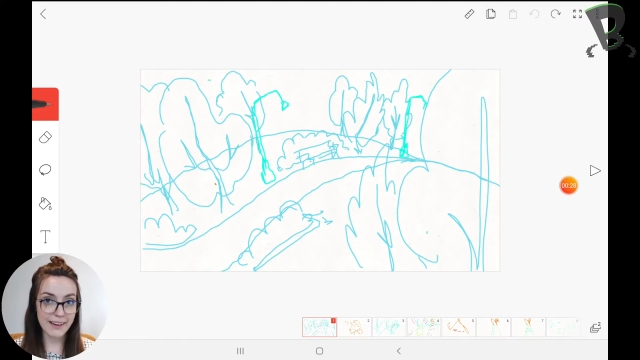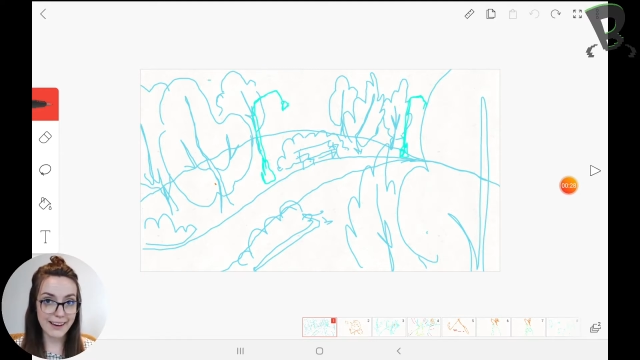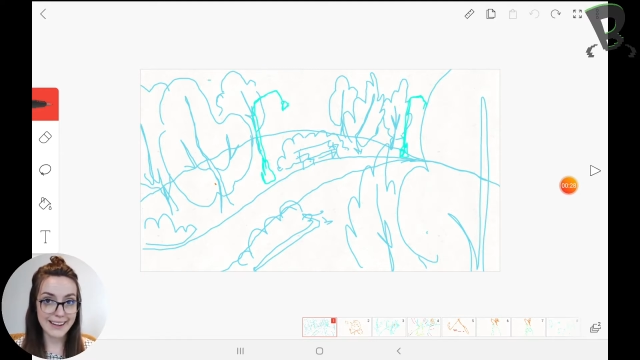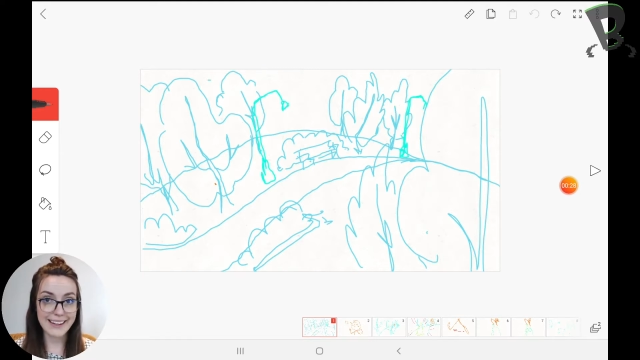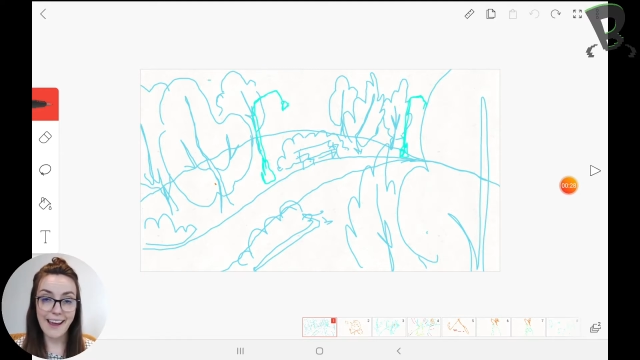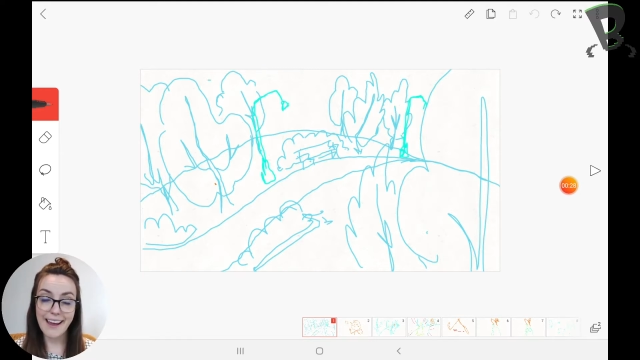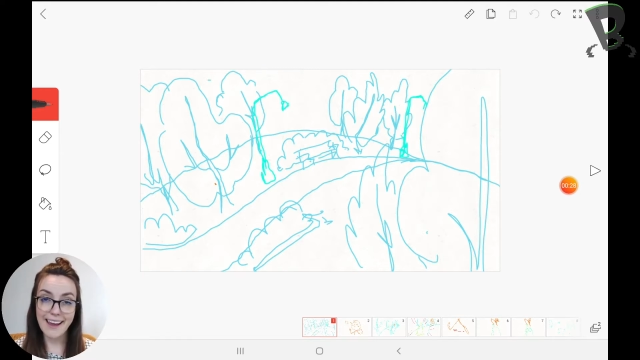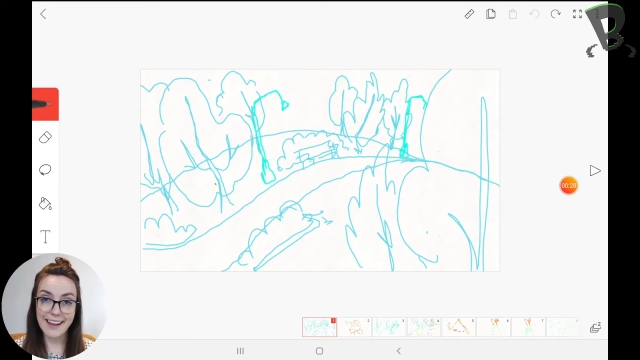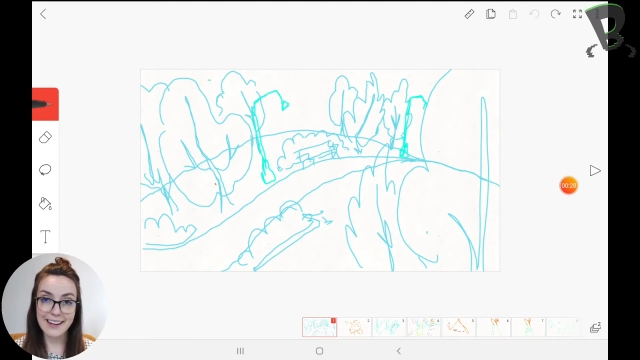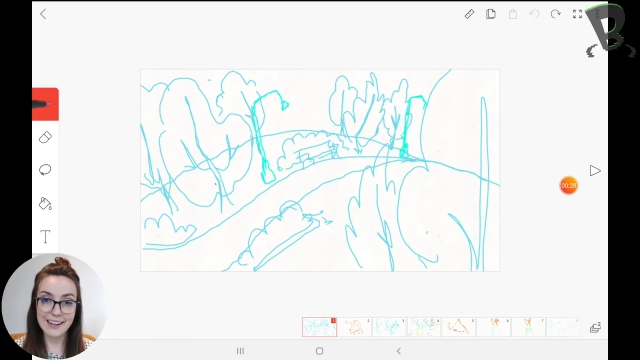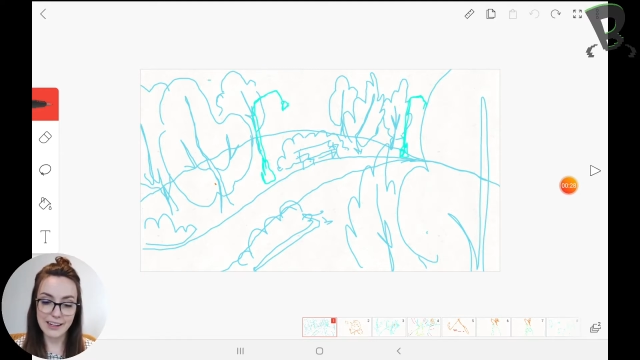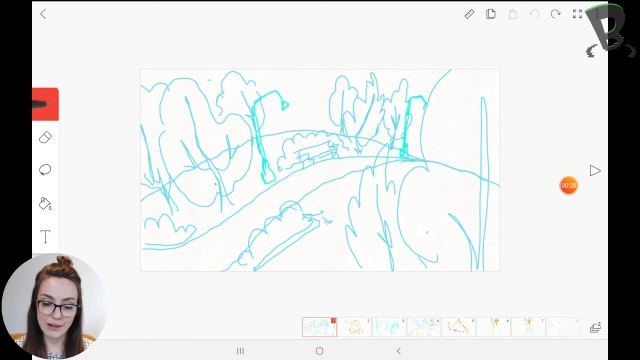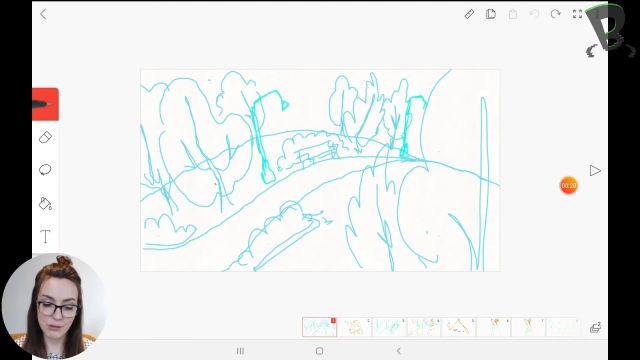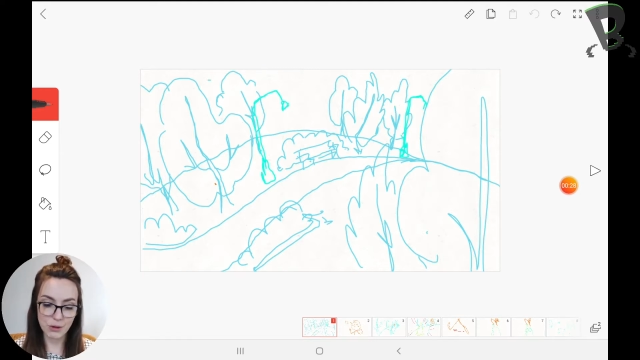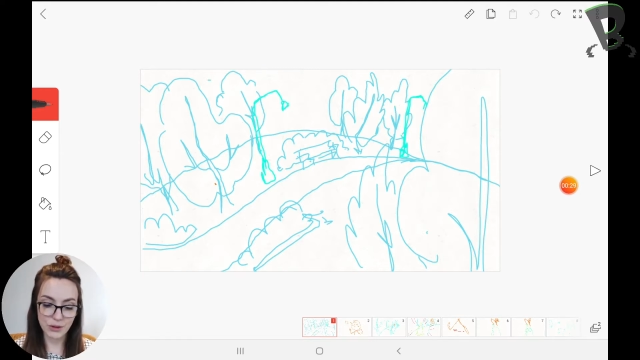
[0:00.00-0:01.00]
I can,
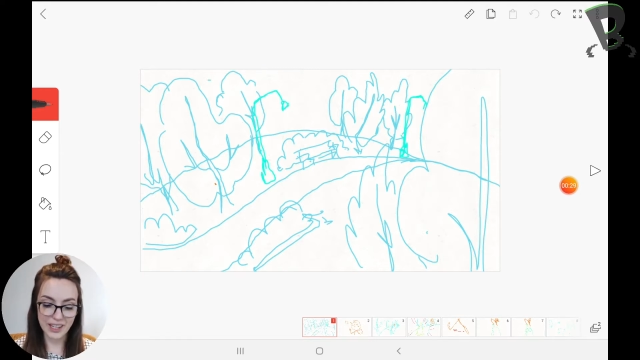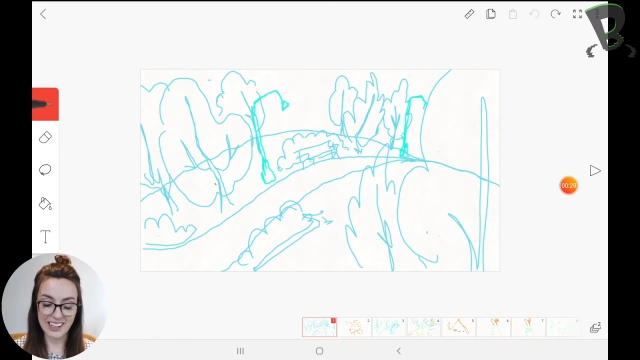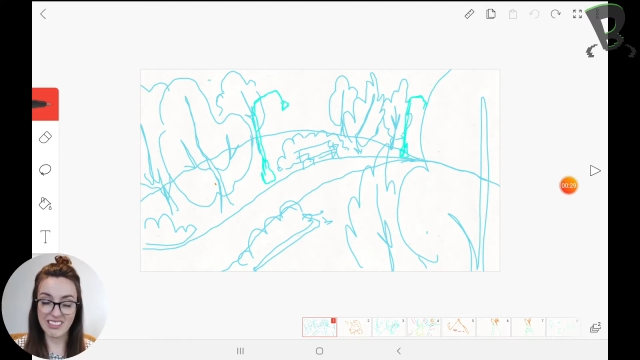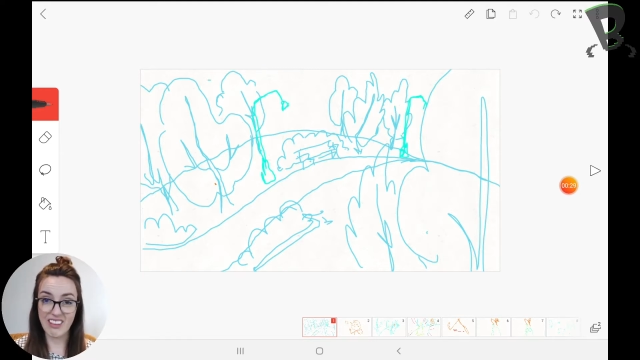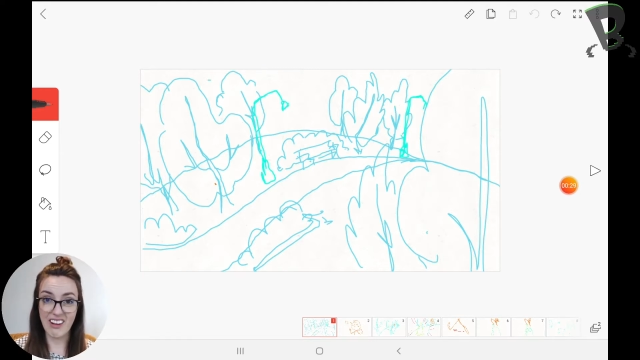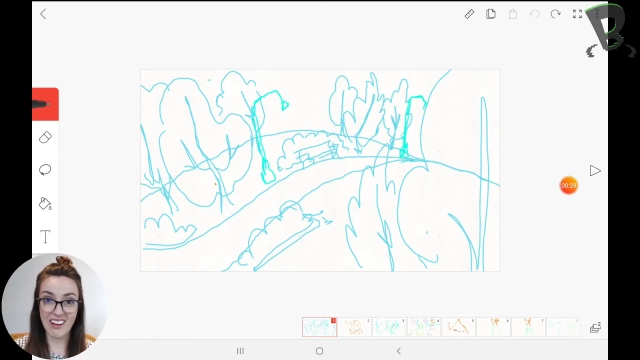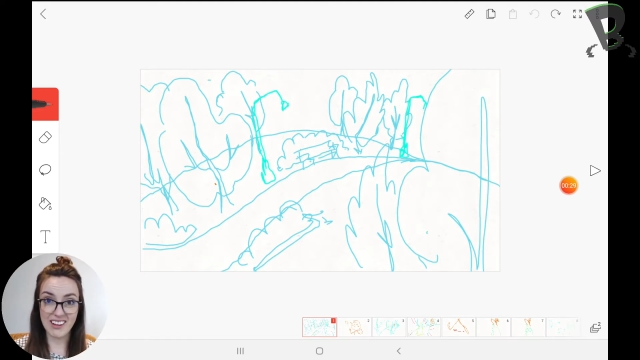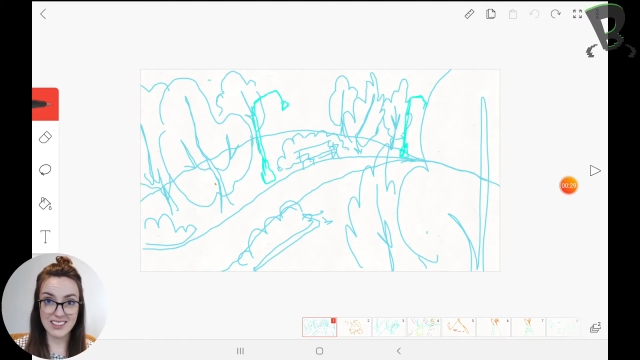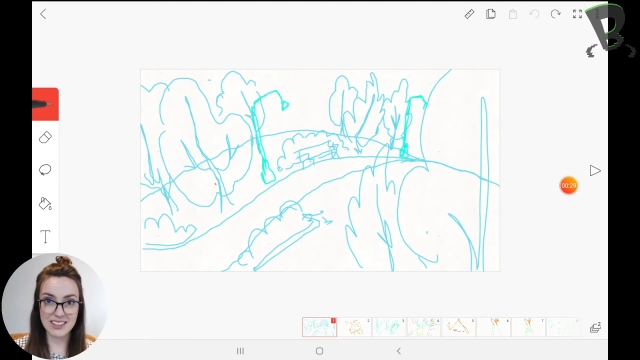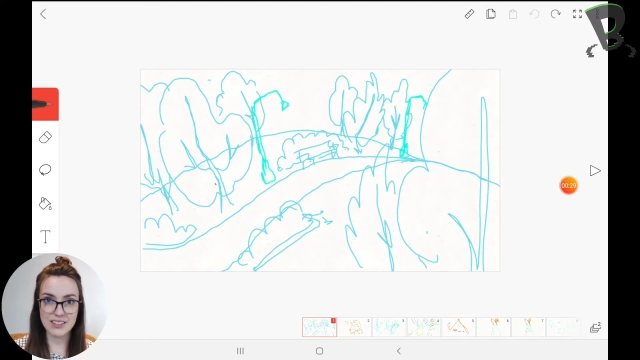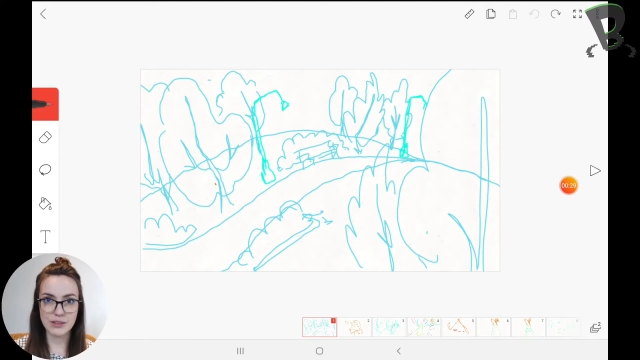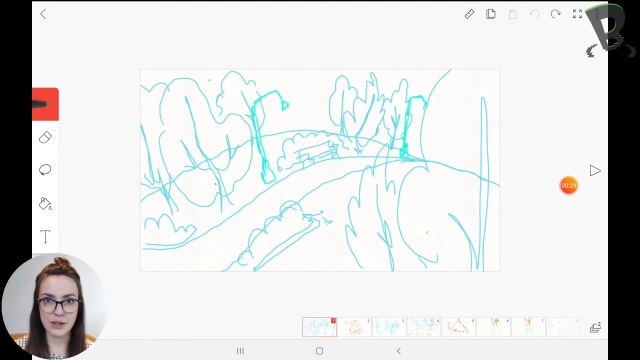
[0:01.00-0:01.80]
and it won't get lost,